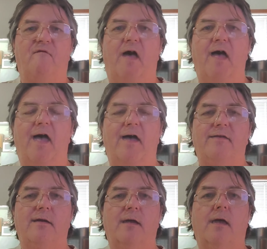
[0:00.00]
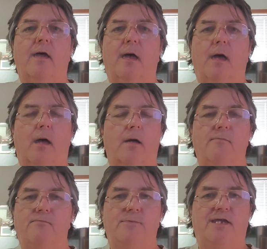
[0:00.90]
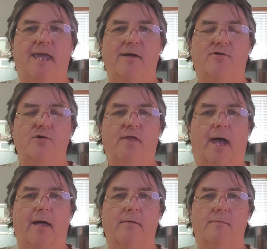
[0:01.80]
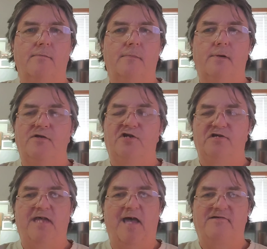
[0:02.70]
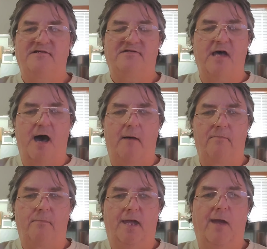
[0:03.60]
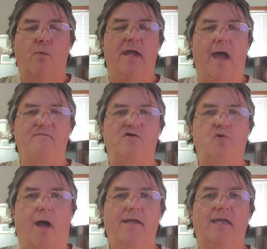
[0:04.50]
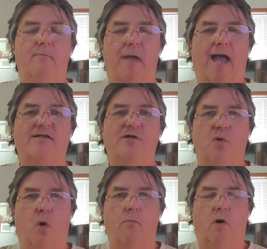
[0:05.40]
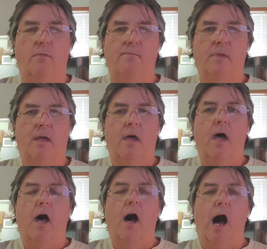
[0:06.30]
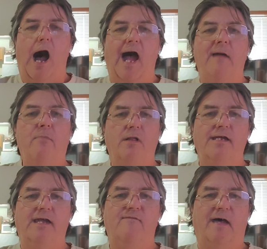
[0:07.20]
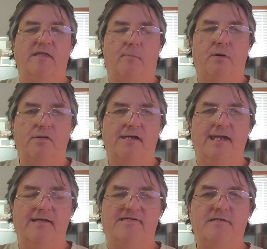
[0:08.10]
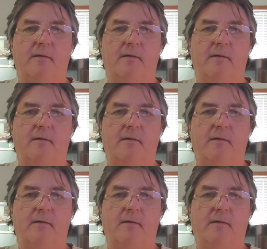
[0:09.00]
fed. You can't do that. It just has to stop, and we have to try to get back to normal. I believe that the police